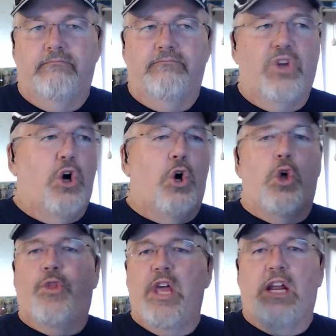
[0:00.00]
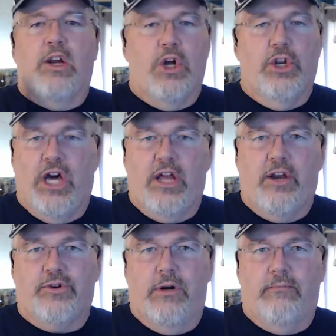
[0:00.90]
The whole thing on
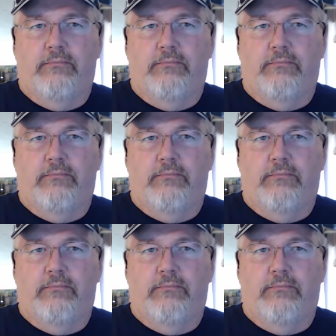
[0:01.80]
Donald Trump.